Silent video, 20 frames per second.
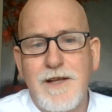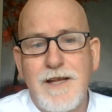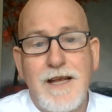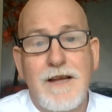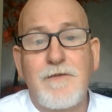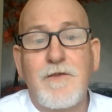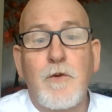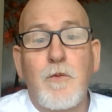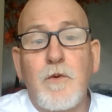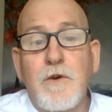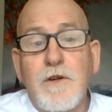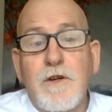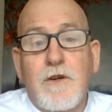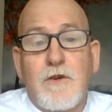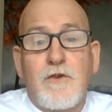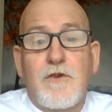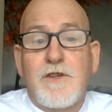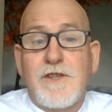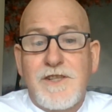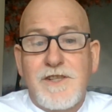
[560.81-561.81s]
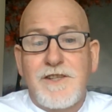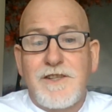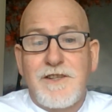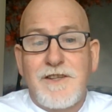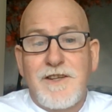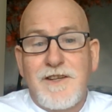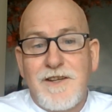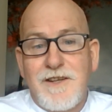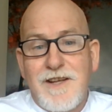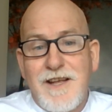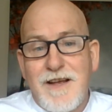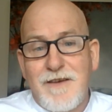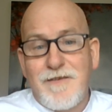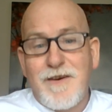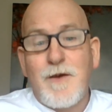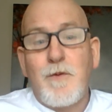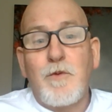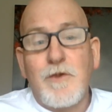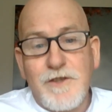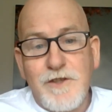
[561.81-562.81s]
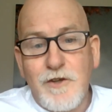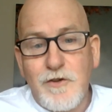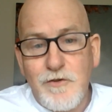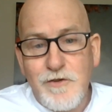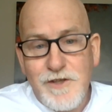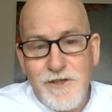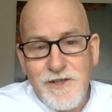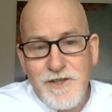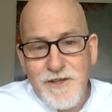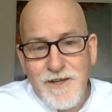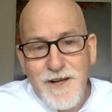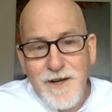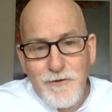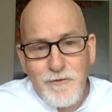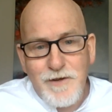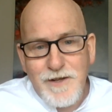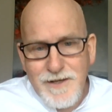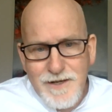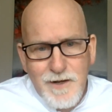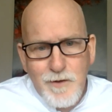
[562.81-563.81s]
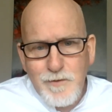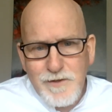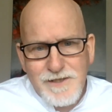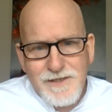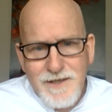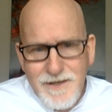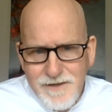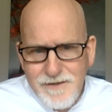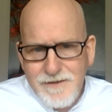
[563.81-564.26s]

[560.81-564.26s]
If you weren't a Christian, if I wasn't a Christian, I would say,